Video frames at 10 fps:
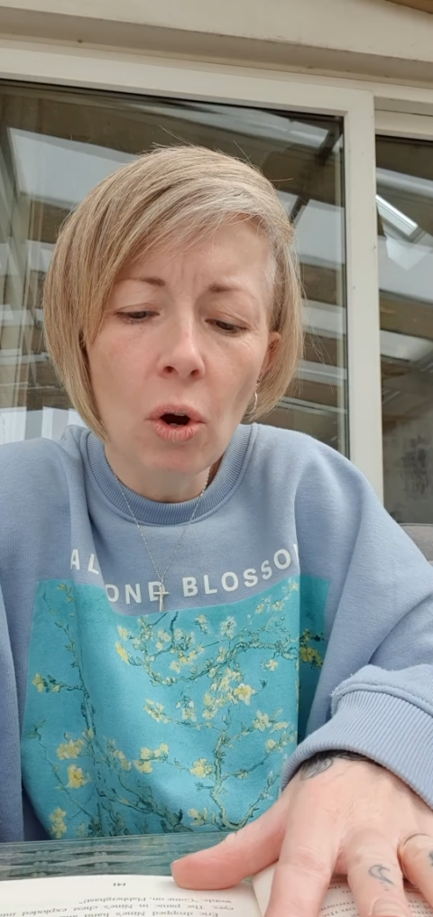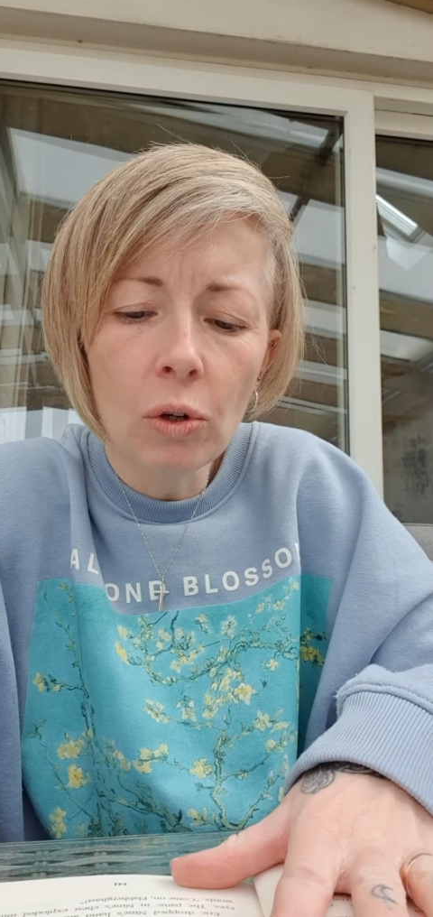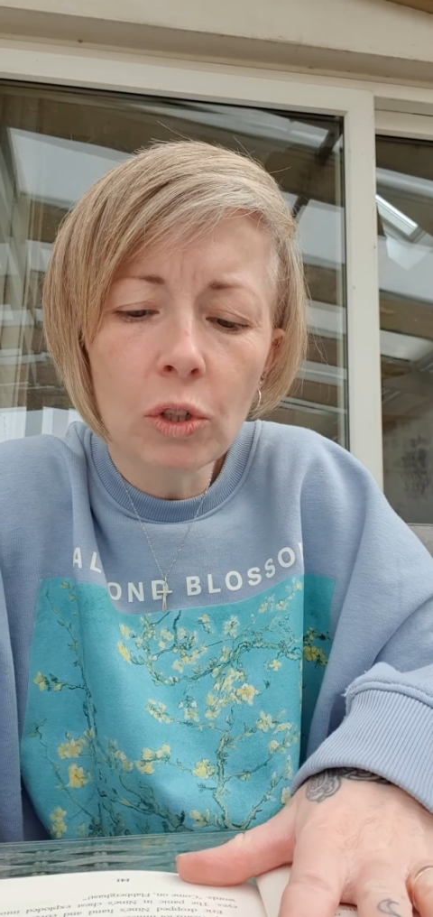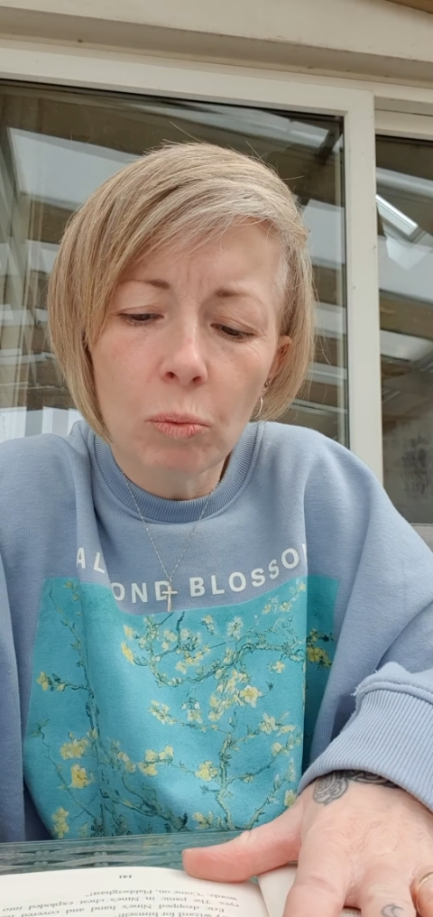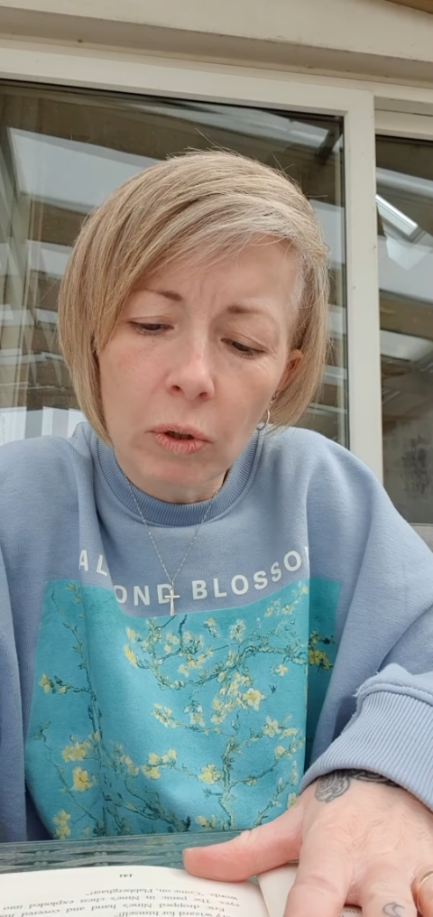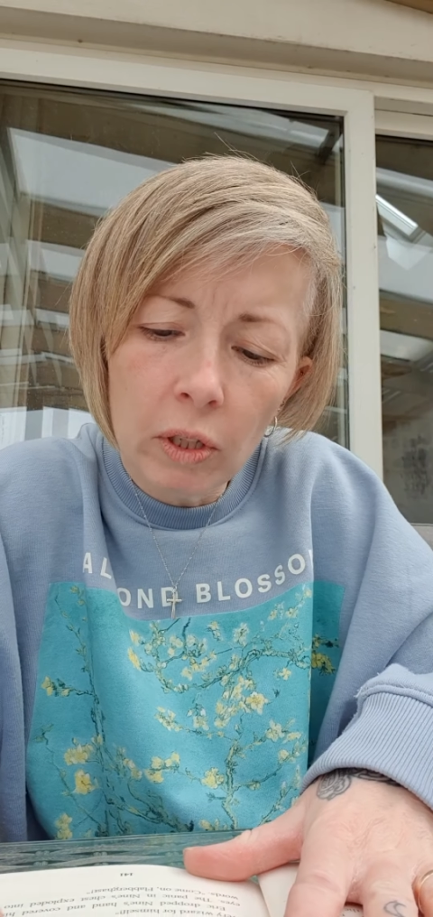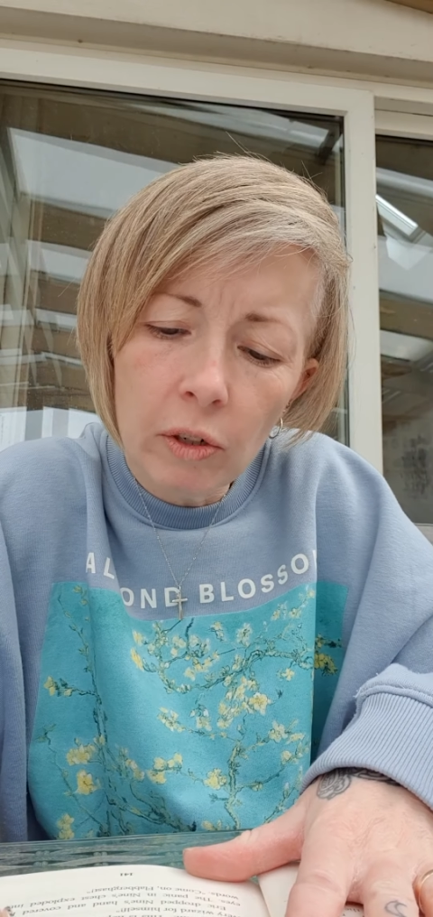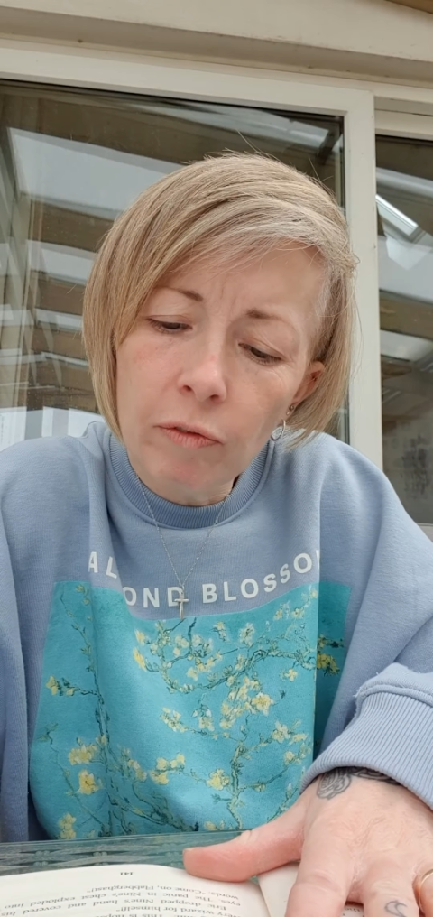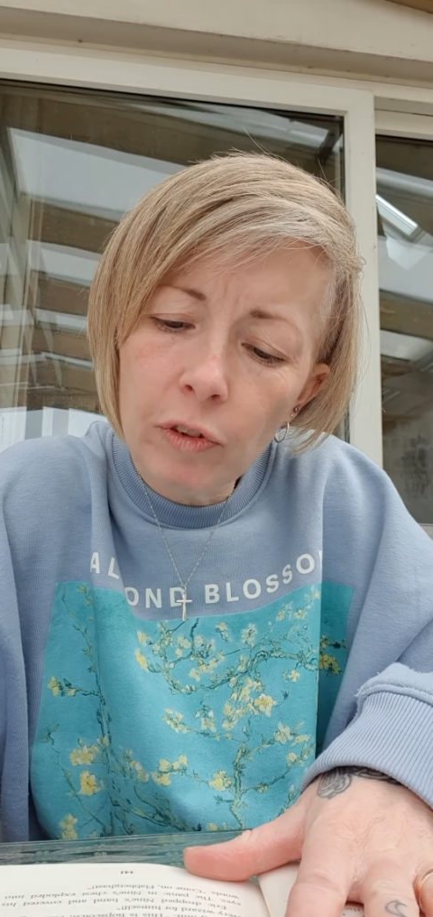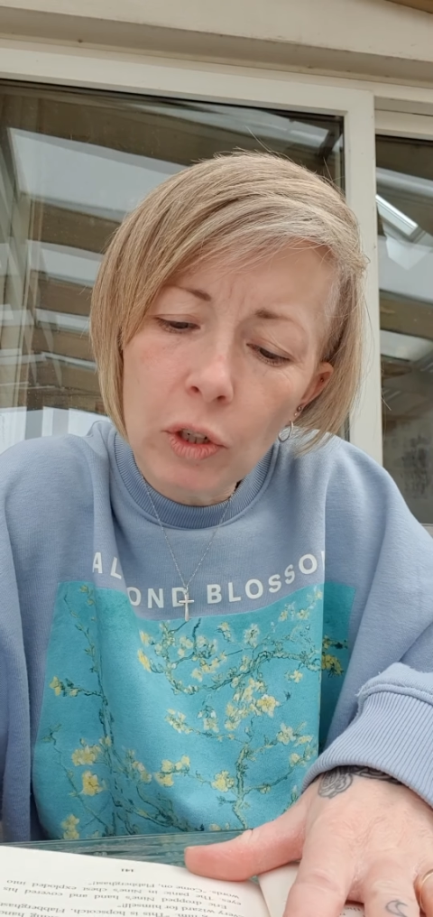onto one of the
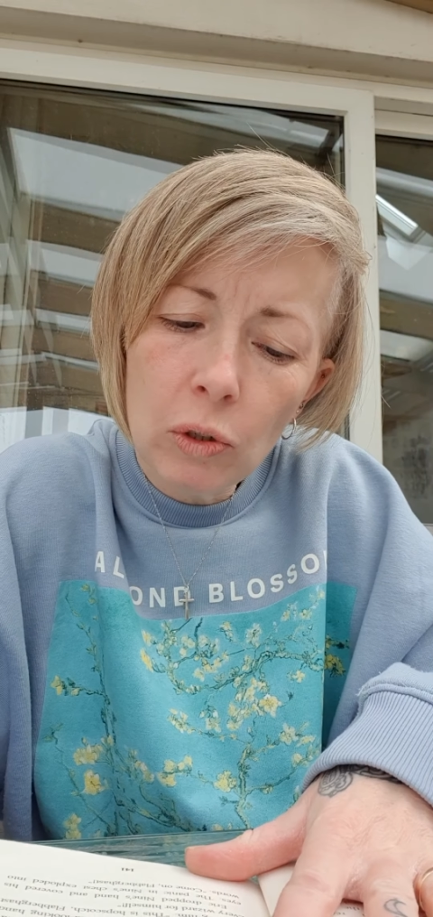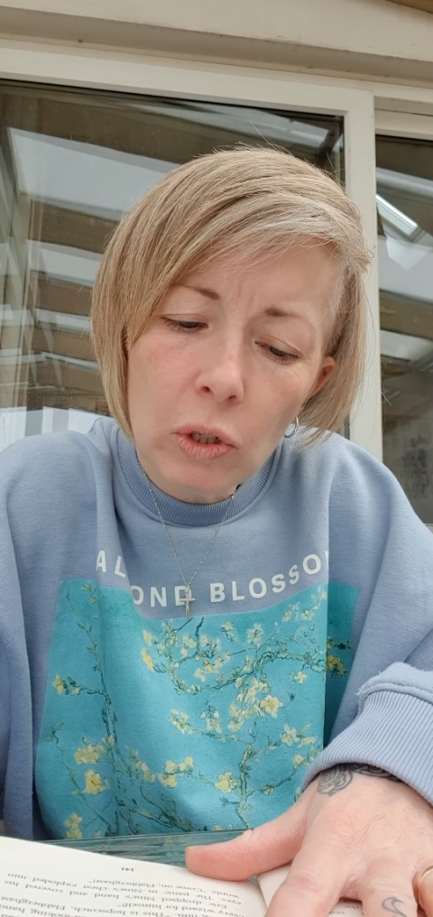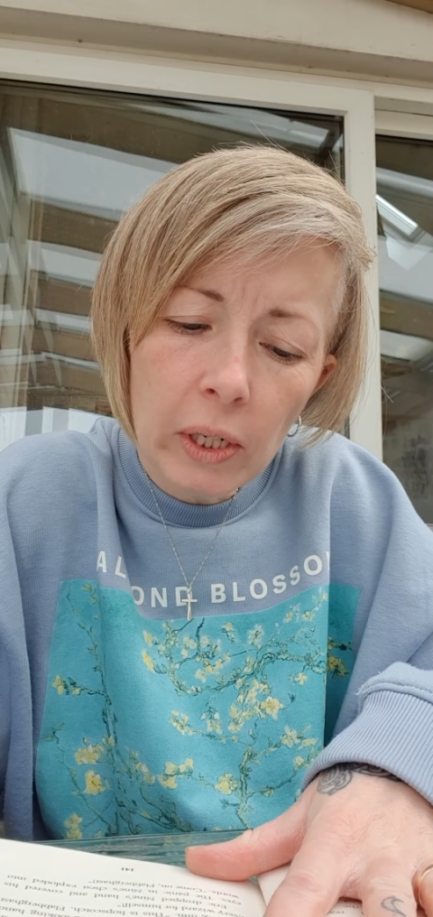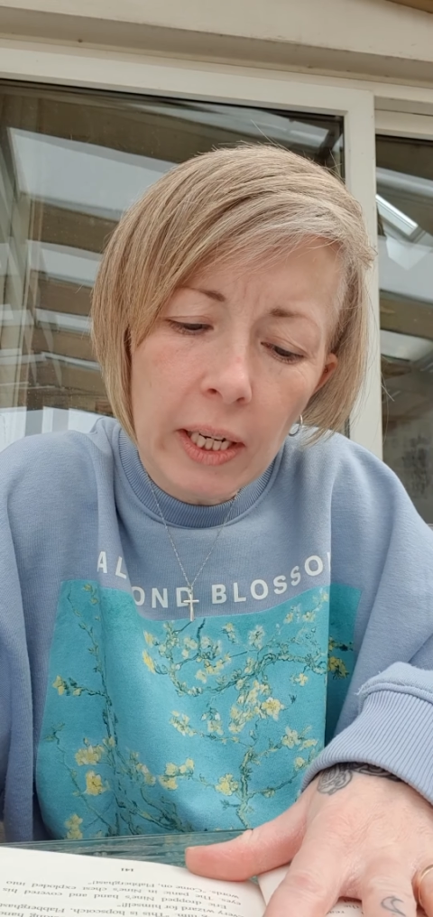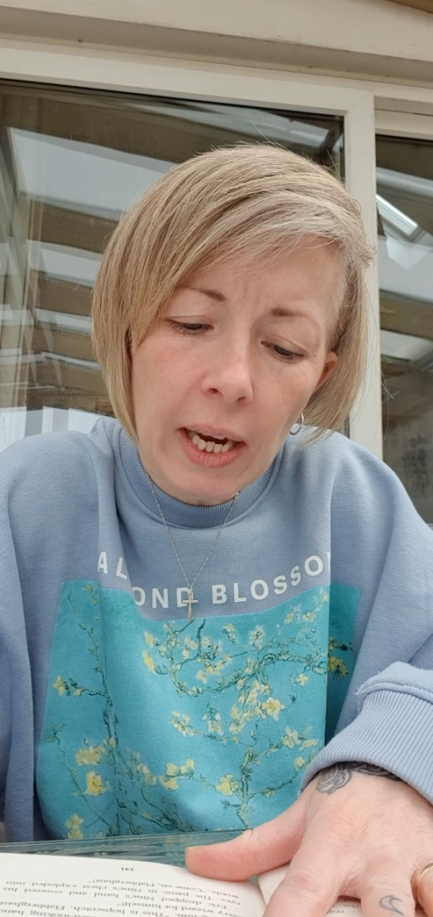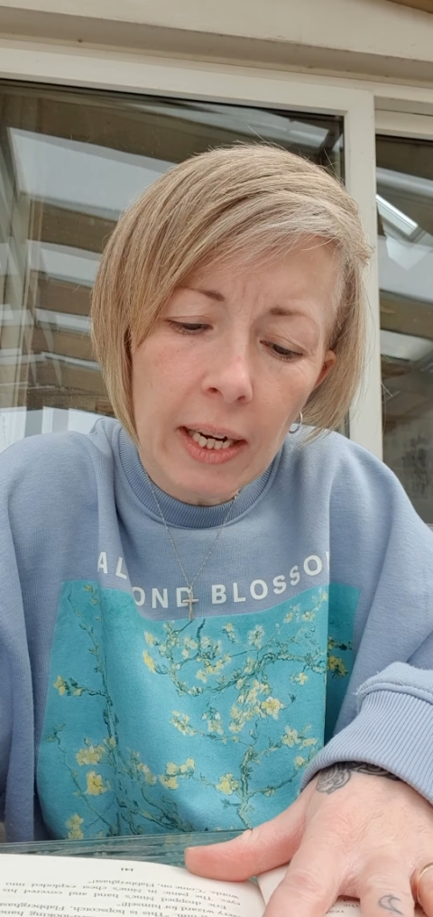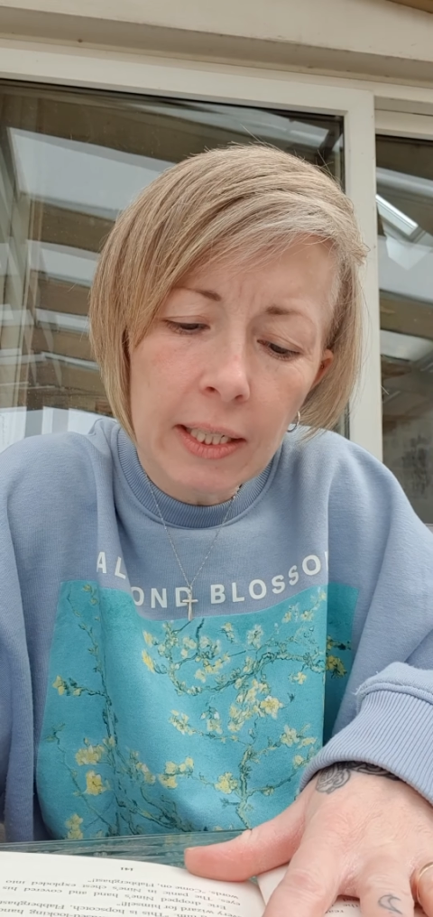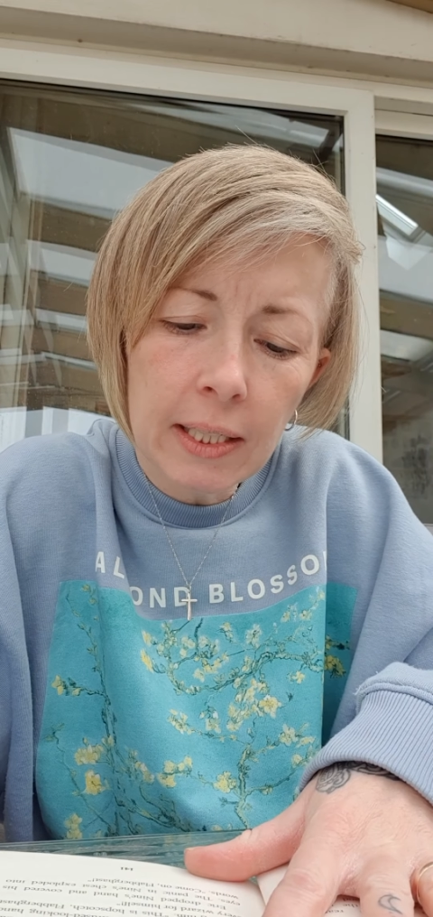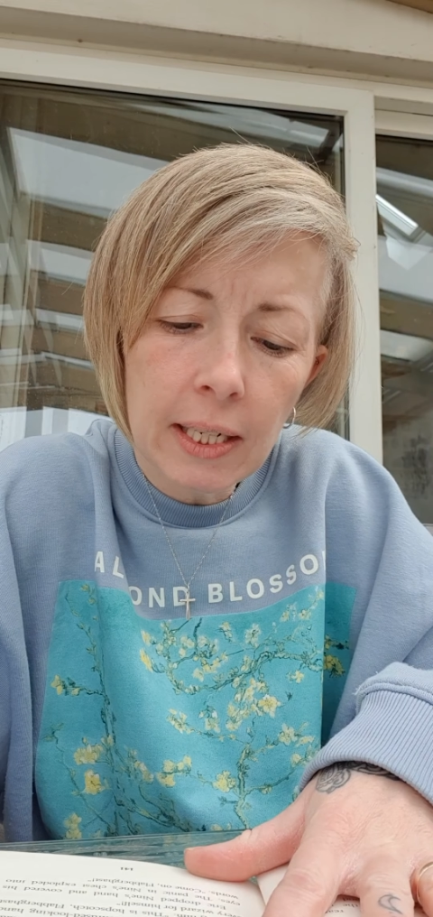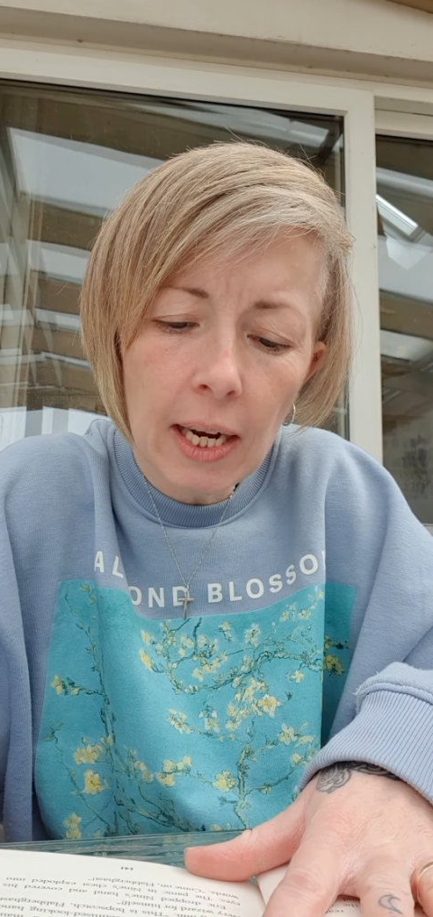confused-looking
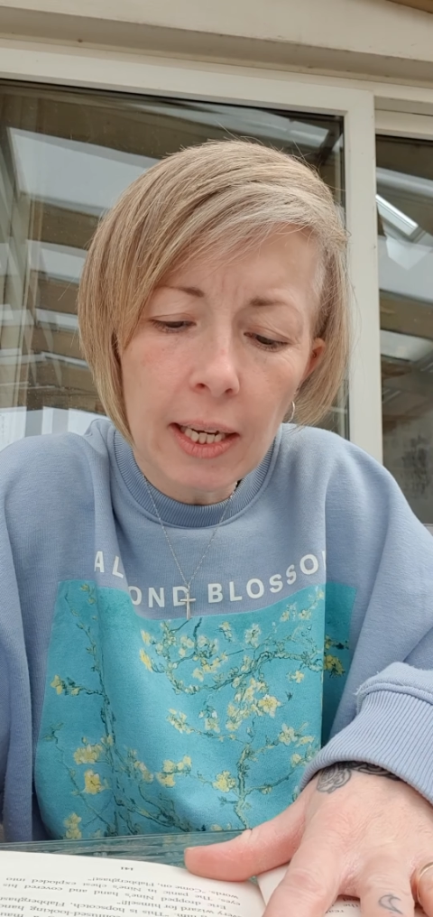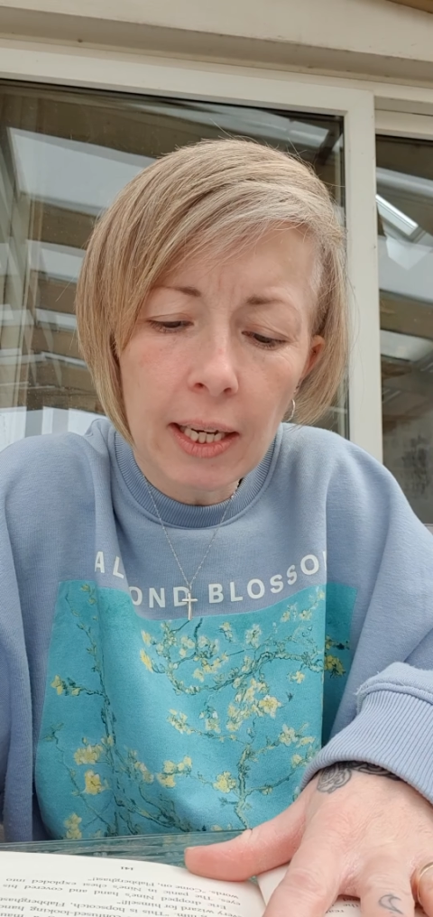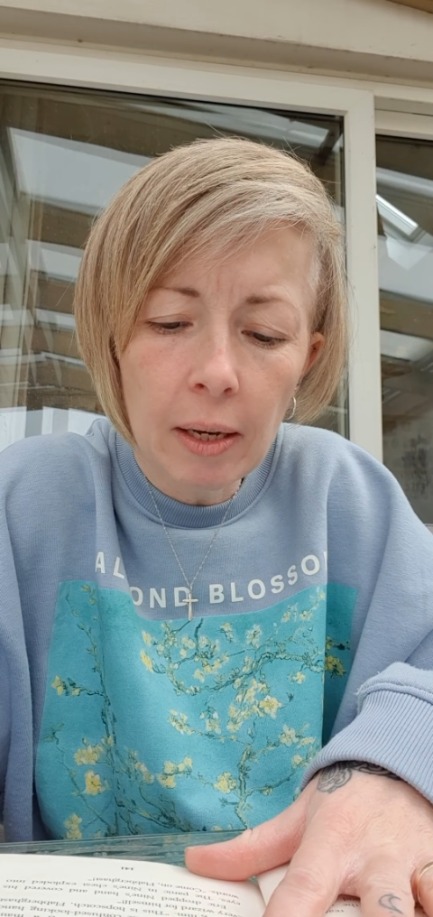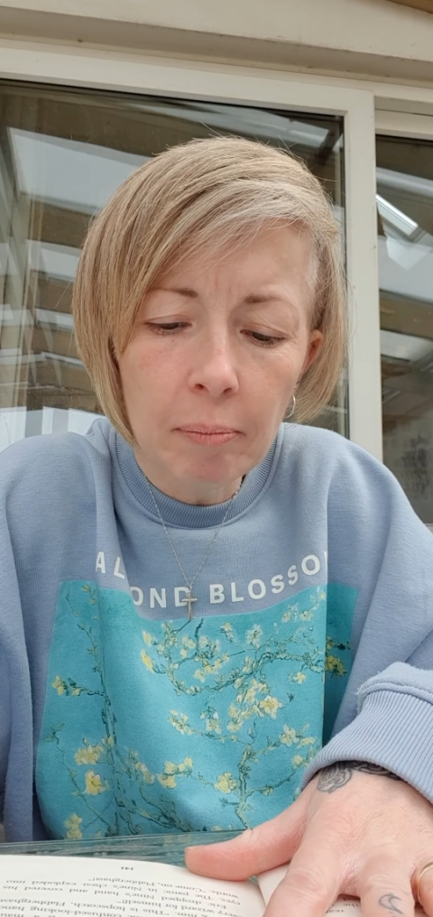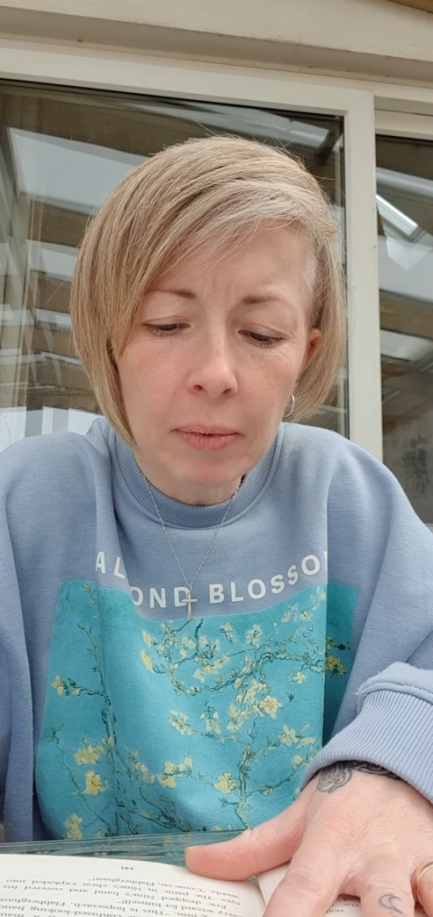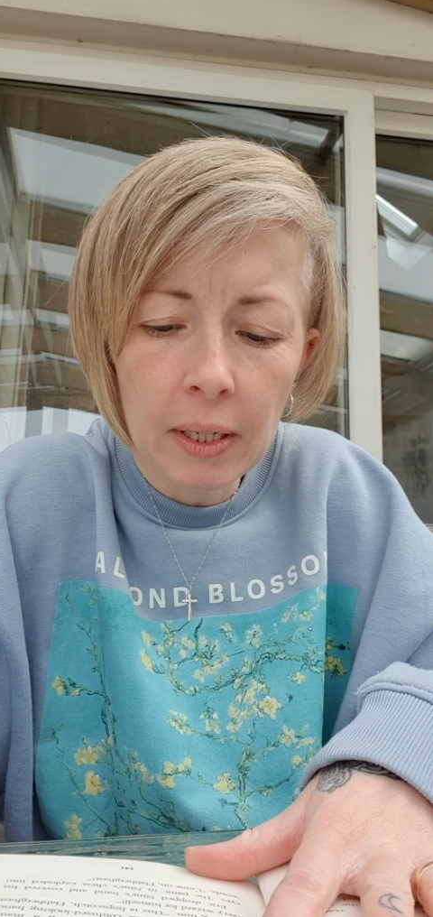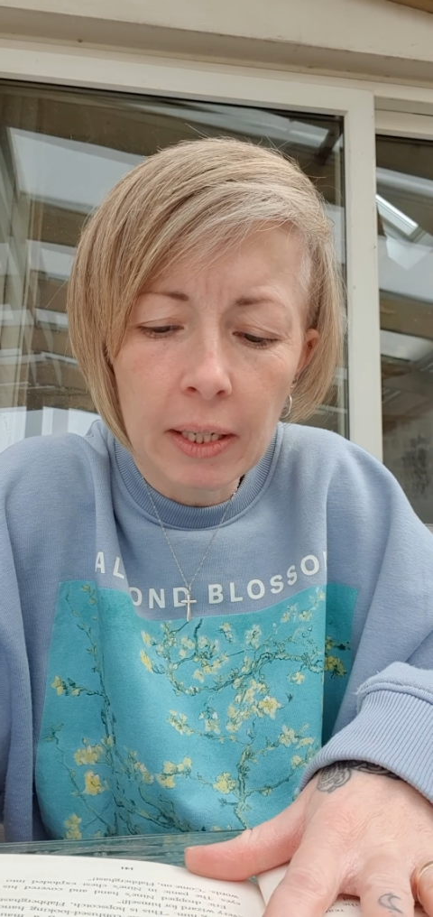hands attacking him.